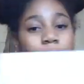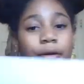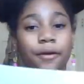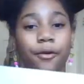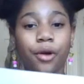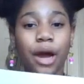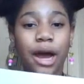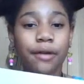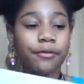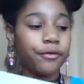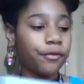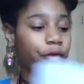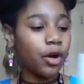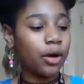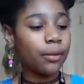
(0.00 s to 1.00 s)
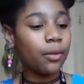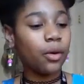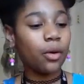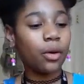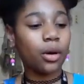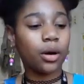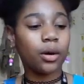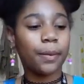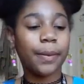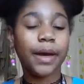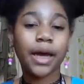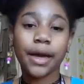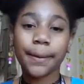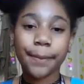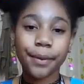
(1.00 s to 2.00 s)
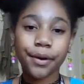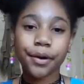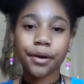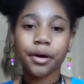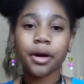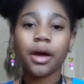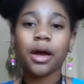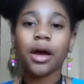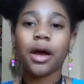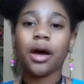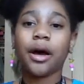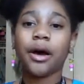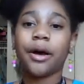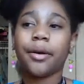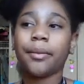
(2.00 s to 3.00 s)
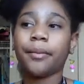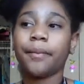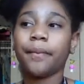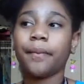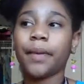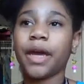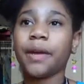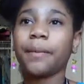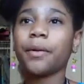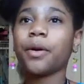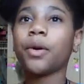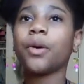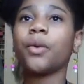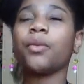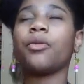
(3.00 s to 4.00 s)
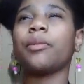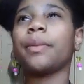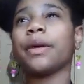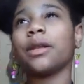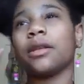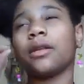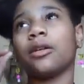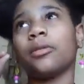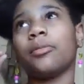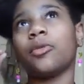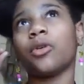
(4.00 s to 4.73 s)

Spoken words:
craft foam or paper. Paper will be a little